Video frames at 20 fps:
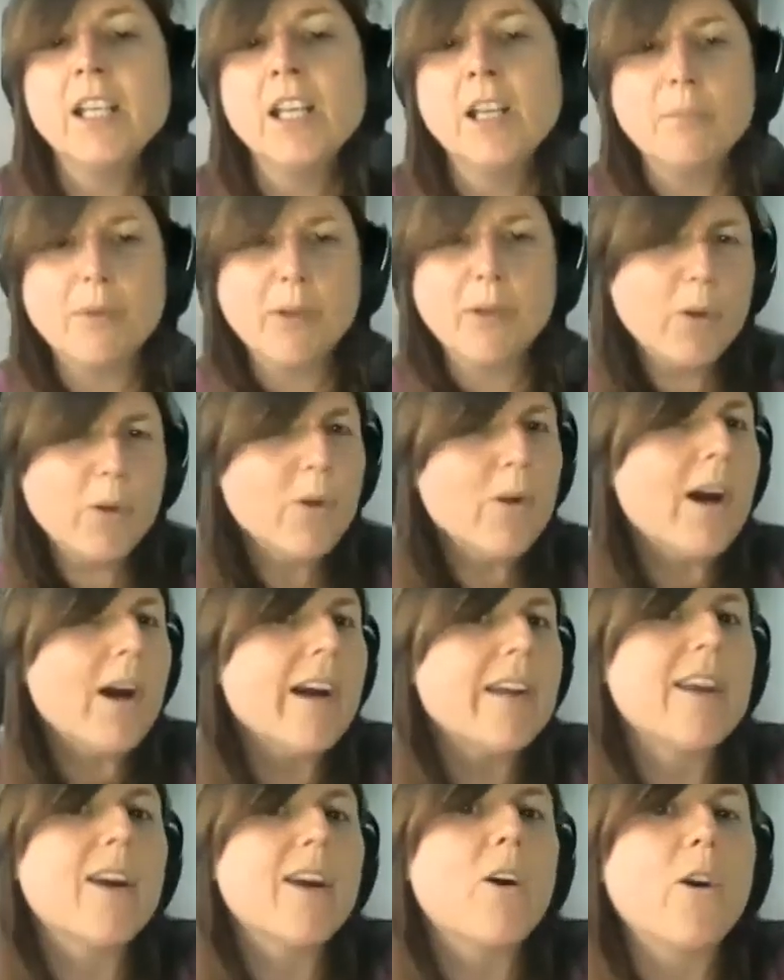But who
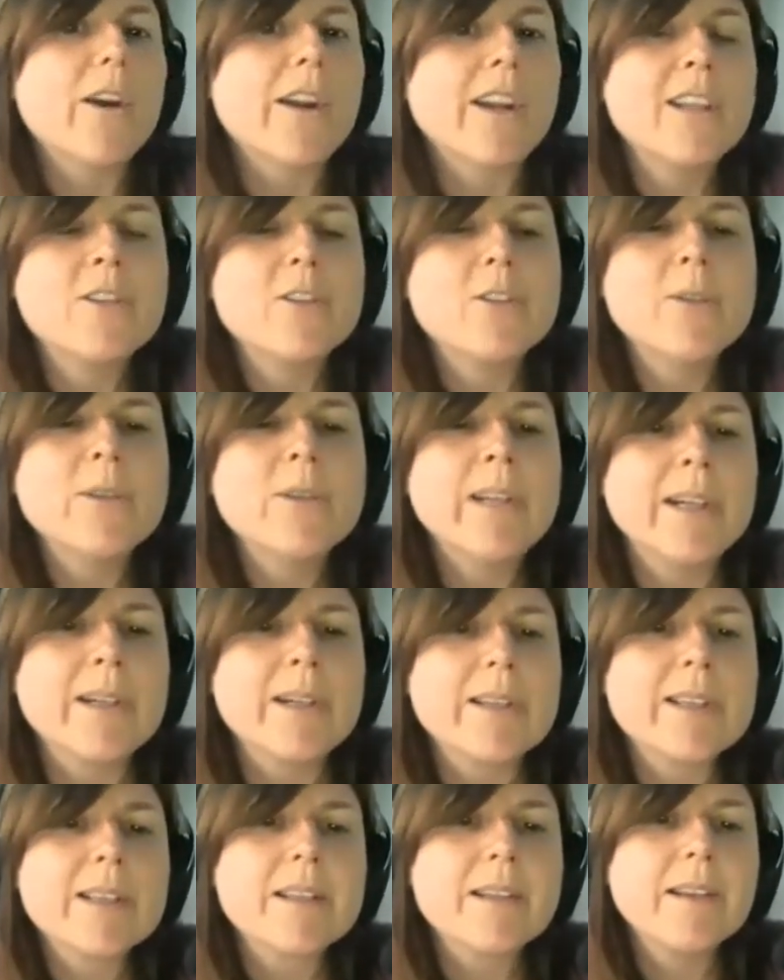are the organ
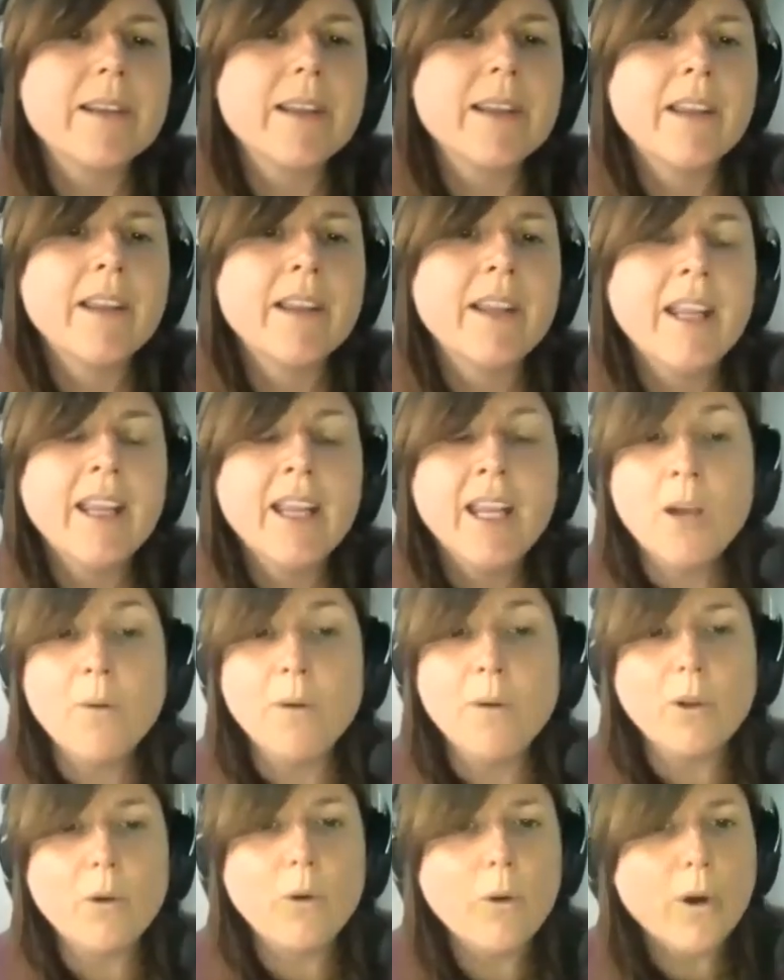donors?
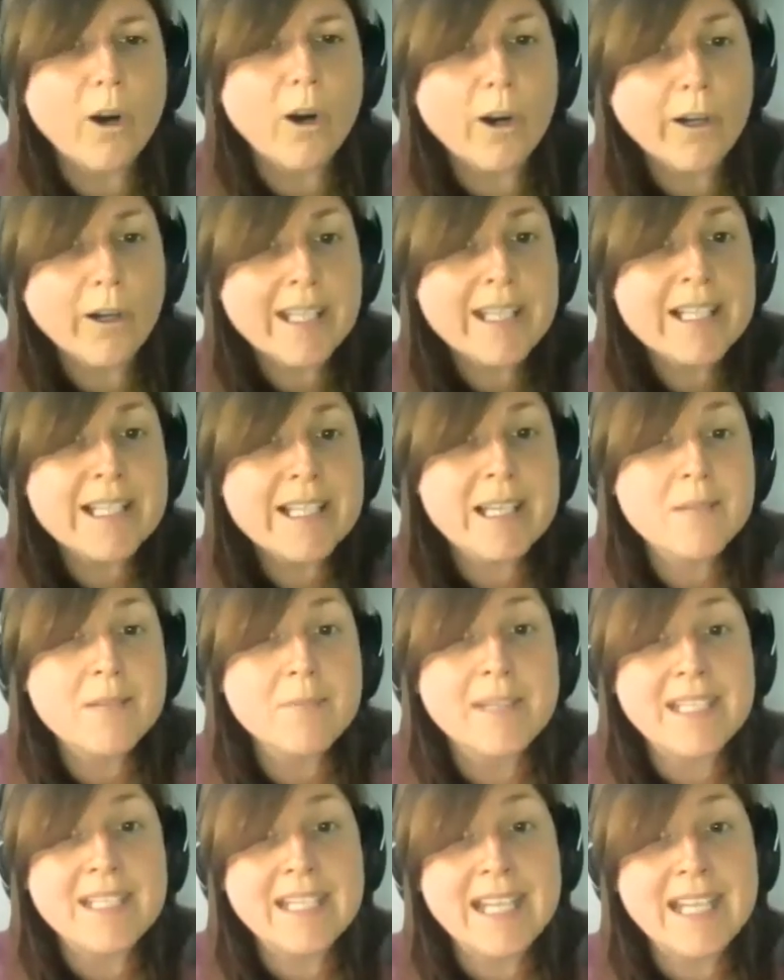Well, organs can
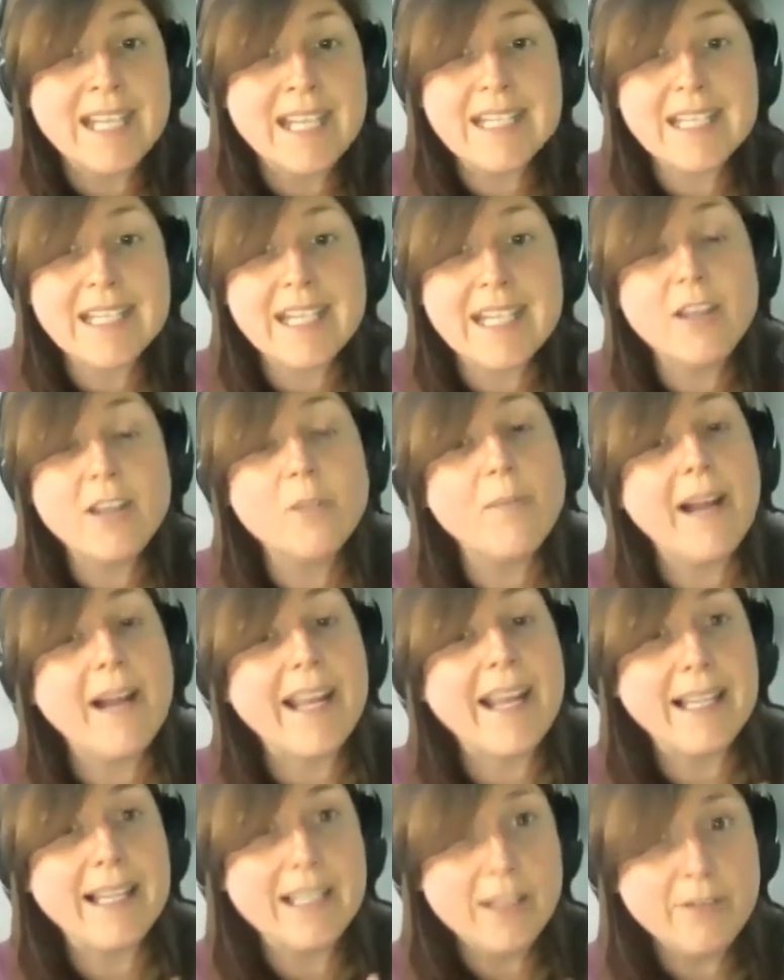be donated either by
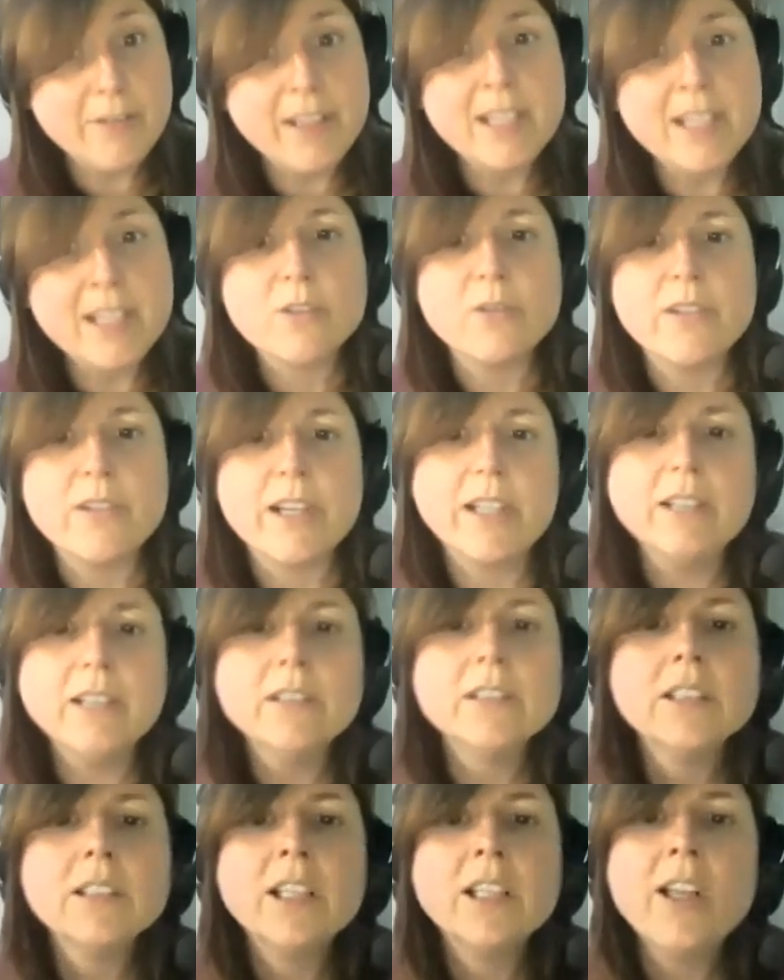a living
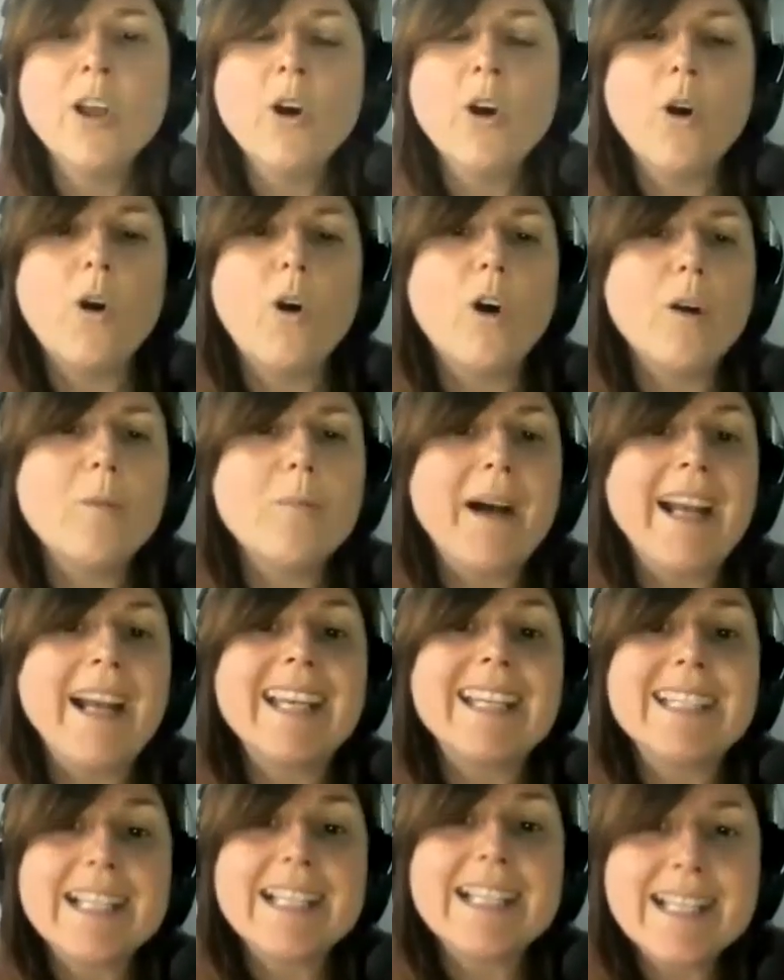donor or by
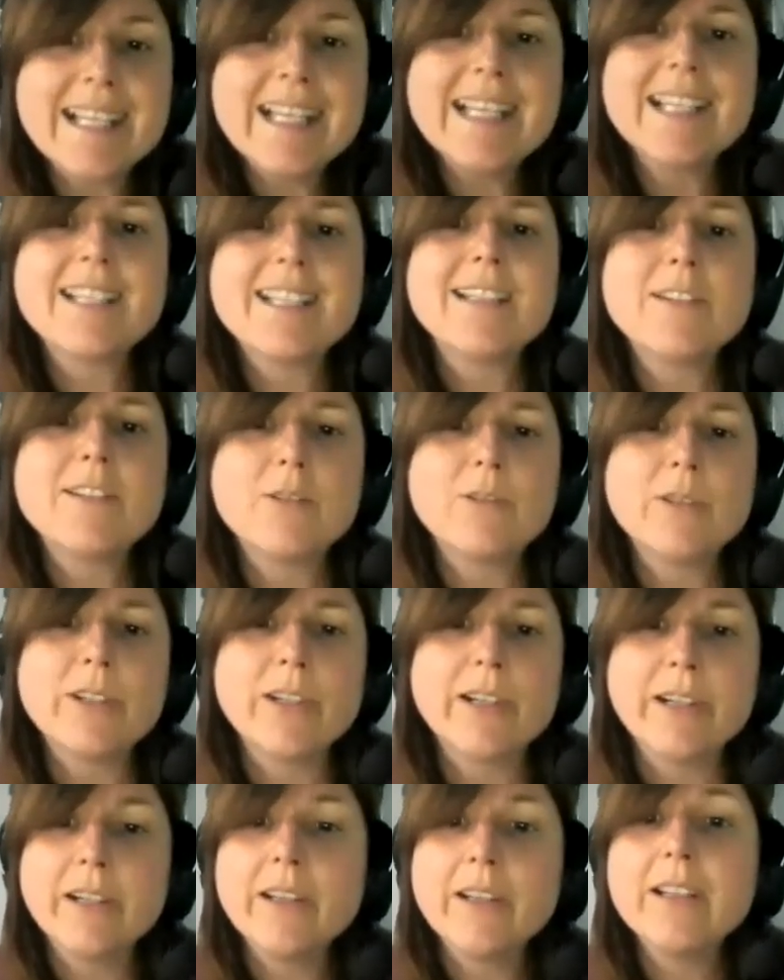a deceased
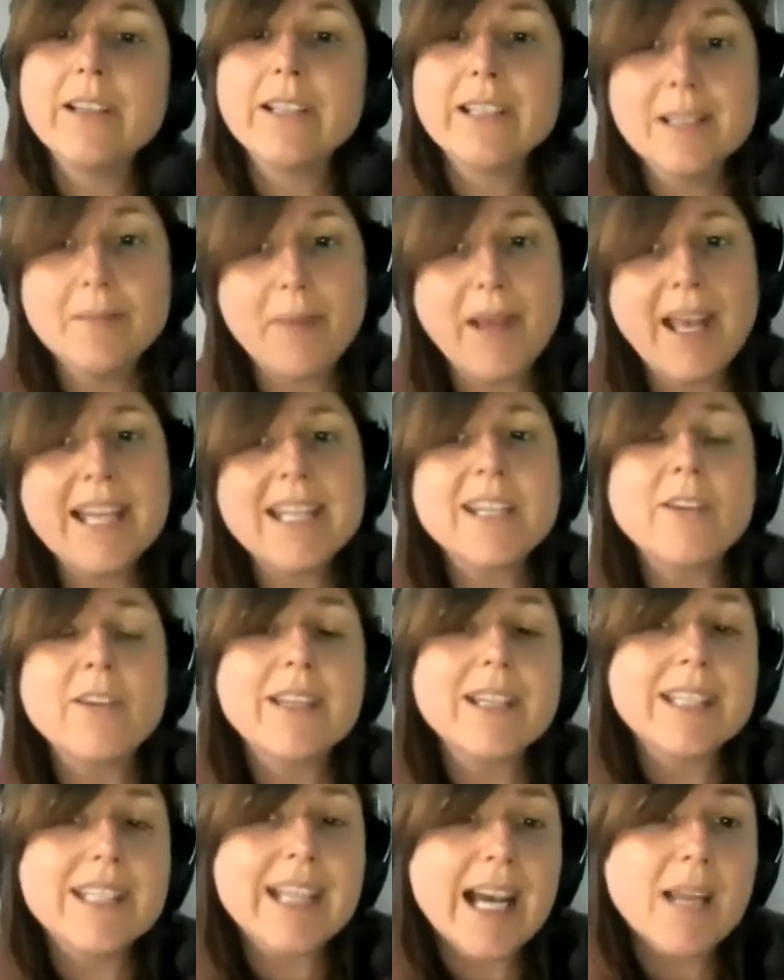donor, depending on
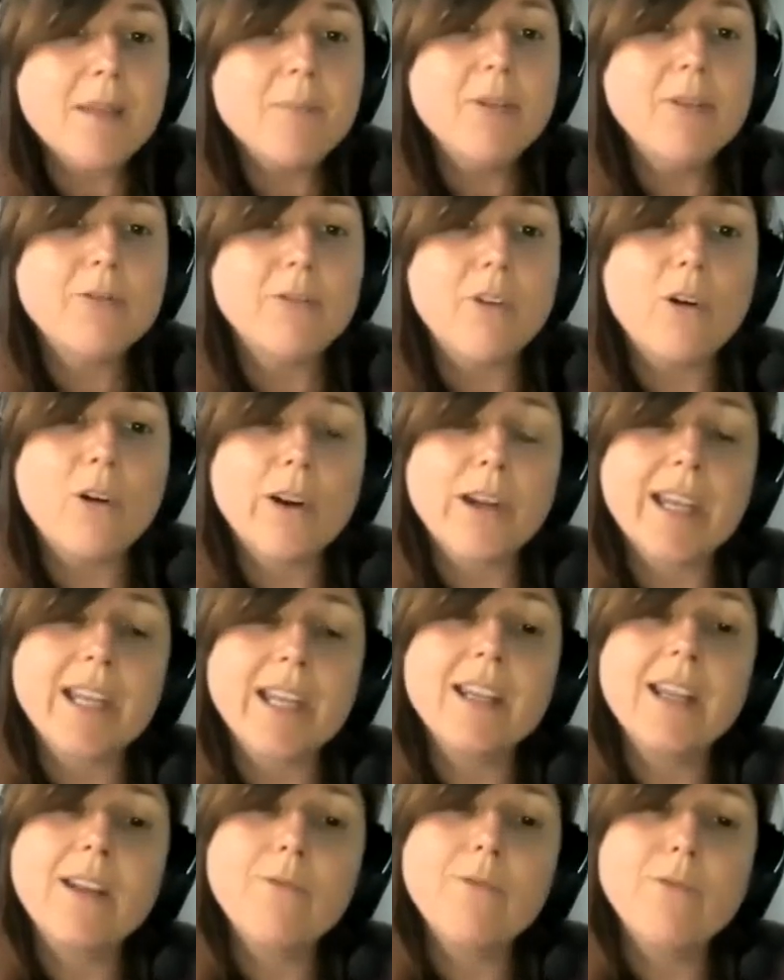the type of
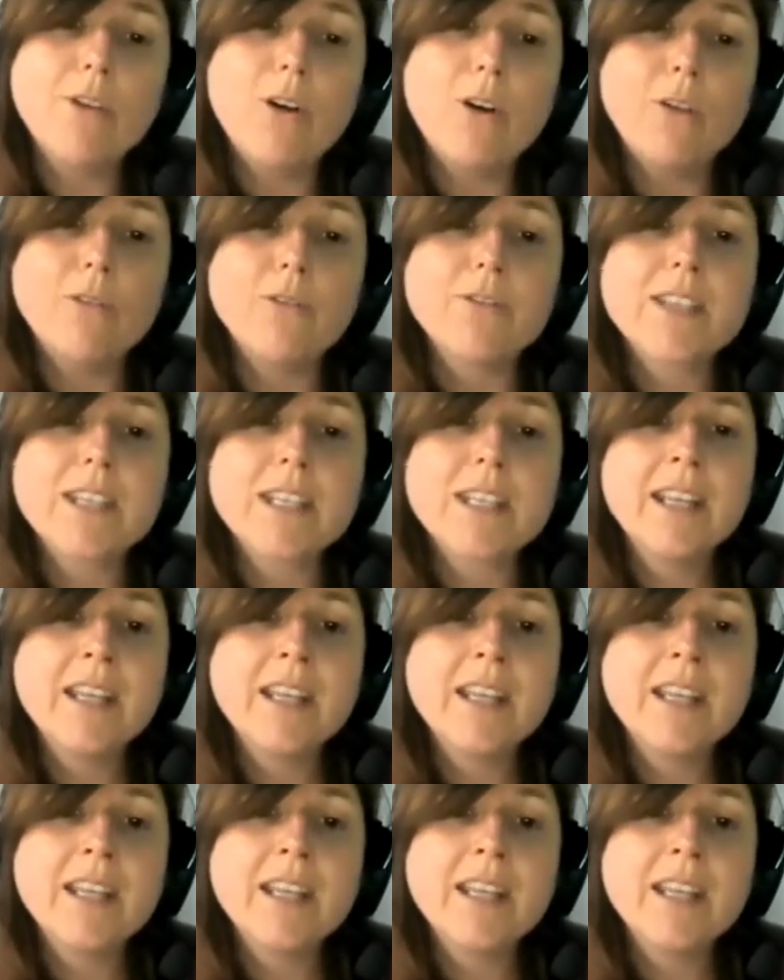organ involved.